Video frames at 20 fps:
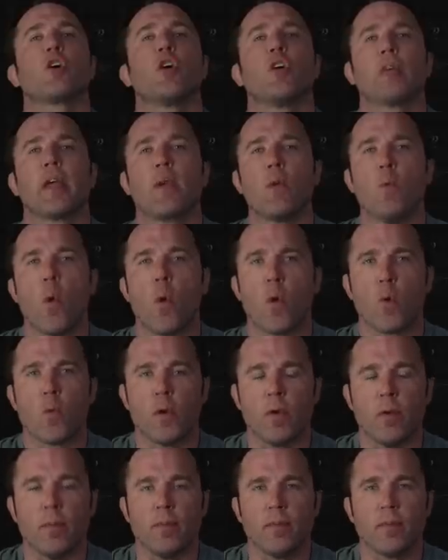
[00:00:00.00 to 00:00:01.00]
called a war
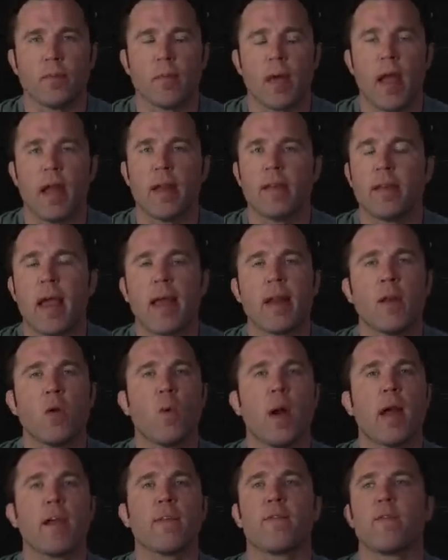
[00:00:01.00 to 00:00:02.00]
room, and Dana
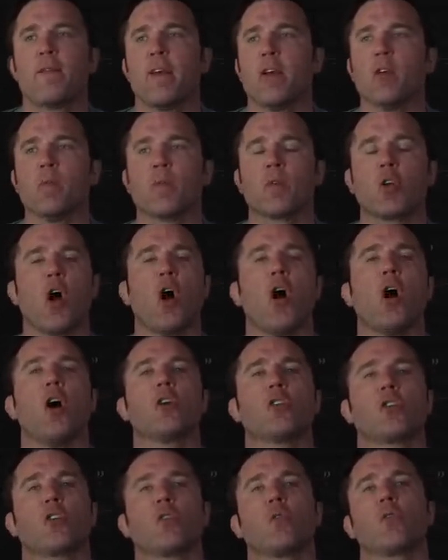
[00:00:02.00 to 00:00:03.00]
White films
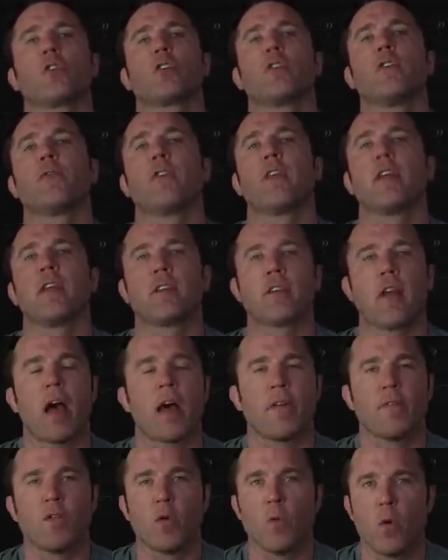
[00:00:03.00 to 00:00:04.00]
all sorts of things
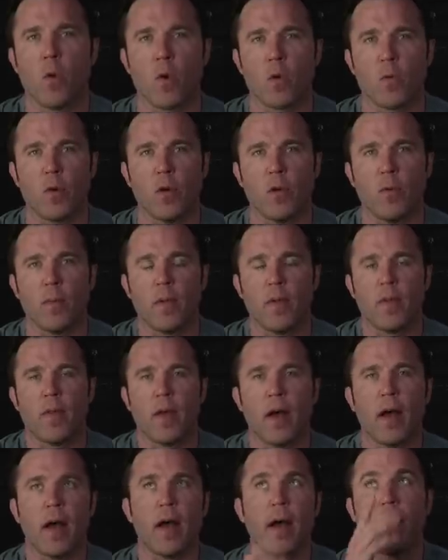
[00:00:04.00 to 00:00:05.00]
out of the war room.
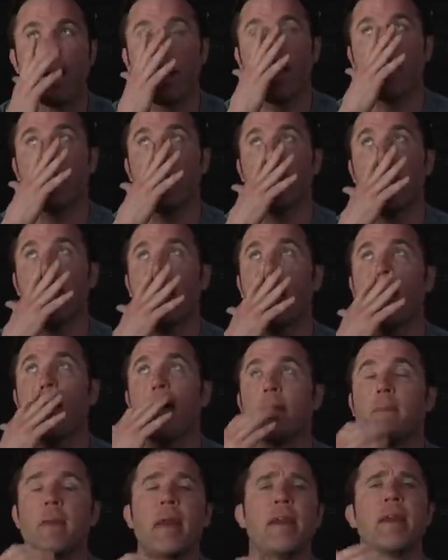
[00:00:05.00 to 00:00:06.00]
The
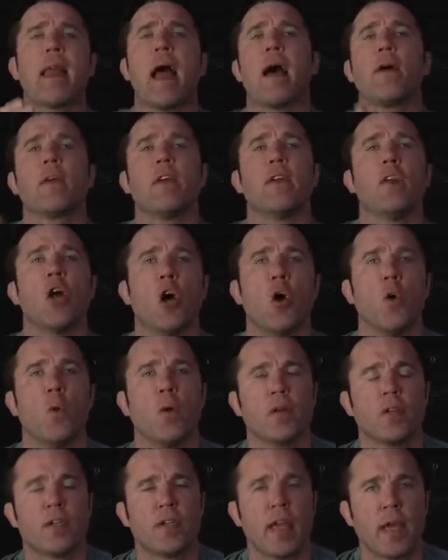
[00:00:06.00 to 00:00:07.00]
Now You Know
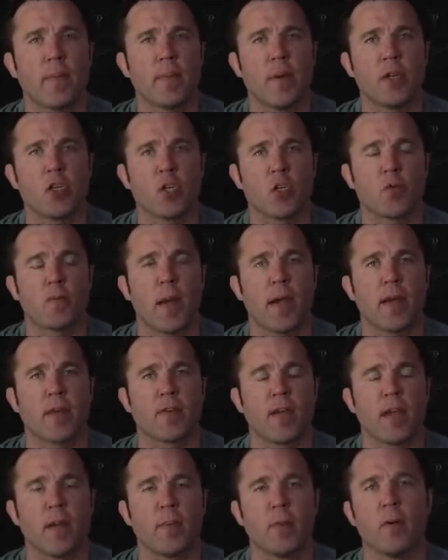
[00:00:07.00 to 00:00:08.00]
segment, just by
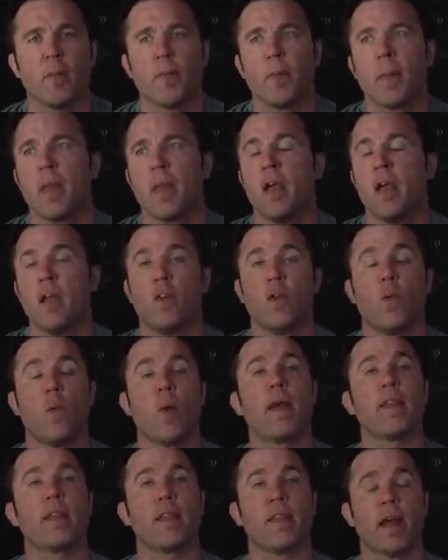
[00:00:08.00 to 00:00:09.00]
example. The
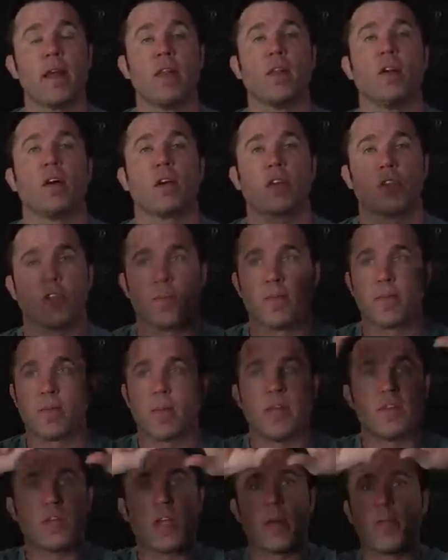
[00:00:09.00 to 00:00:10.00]
way that that looks
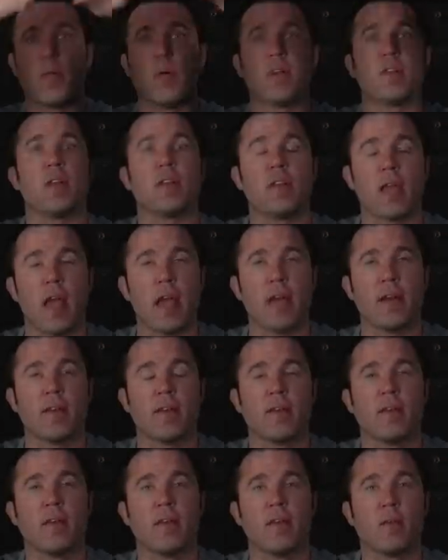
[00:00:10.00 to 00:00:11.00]
is they put the
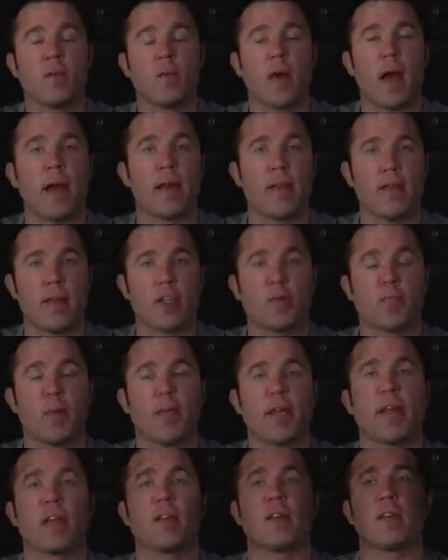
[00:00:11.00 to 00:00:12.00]
date, right? In this
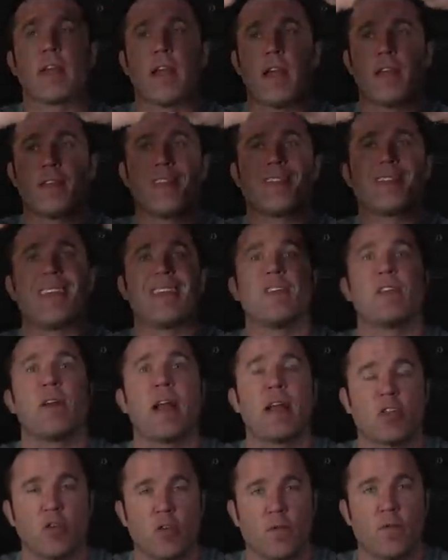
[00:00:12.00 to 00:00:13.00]
particular case, it's
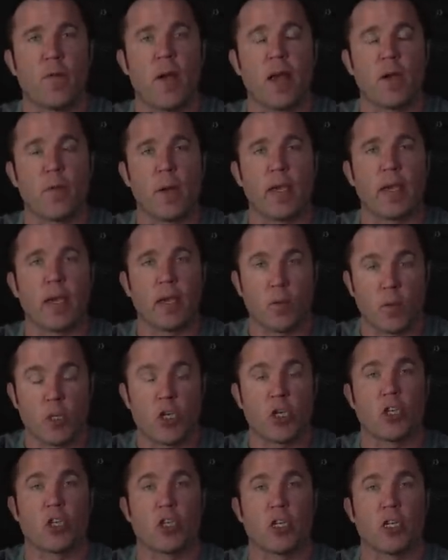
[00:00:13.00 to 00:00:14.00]
International Fight Weekend,
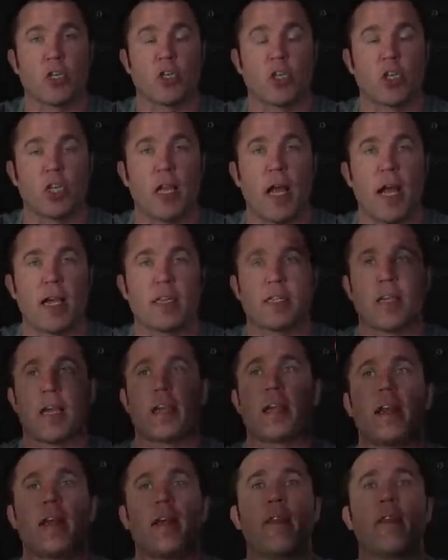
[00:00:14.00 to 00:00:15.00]
which is the July
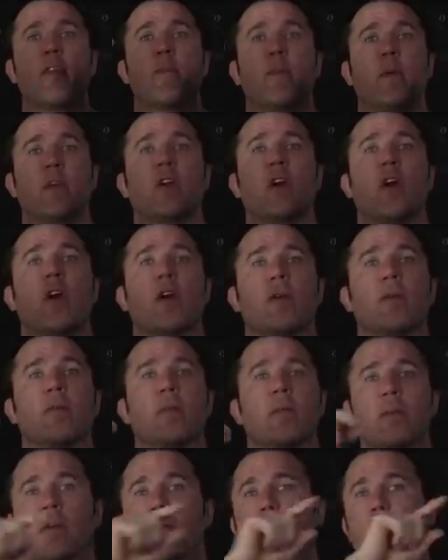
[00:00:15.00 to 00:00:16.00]
2nd, and then you put the card.
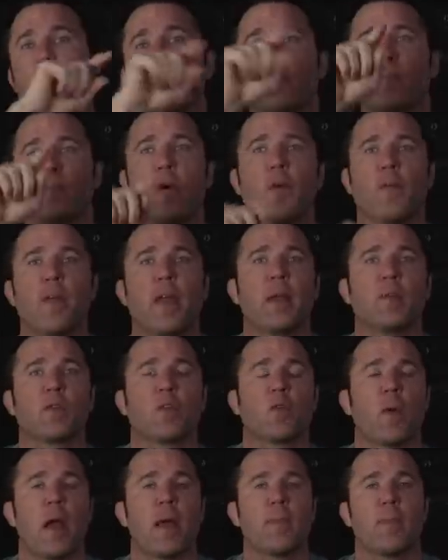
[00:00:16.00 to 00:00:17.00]
And just both names
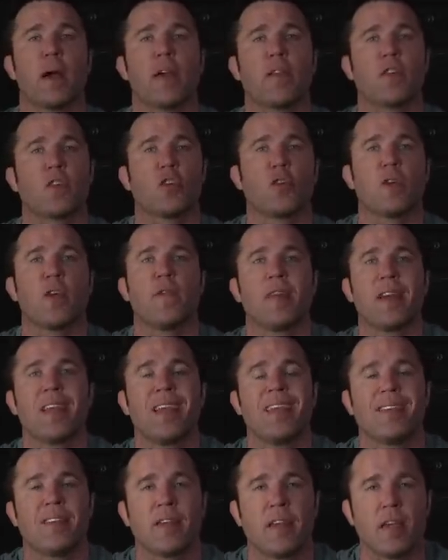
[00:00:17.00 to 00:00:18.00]
are right by there, so you have an
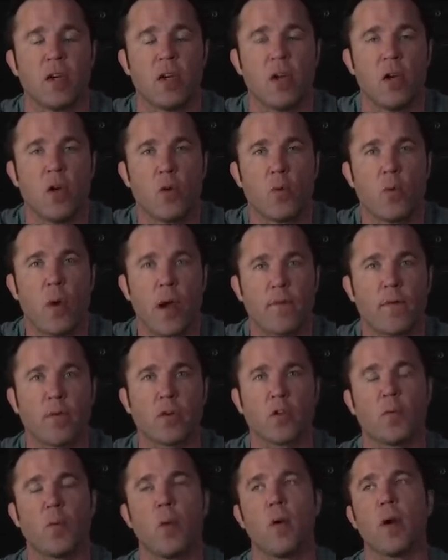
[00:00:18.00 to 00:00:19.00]
easy
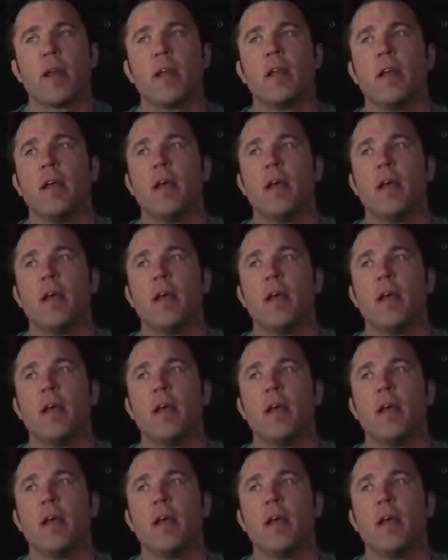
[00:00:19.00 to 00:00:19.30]
reference point.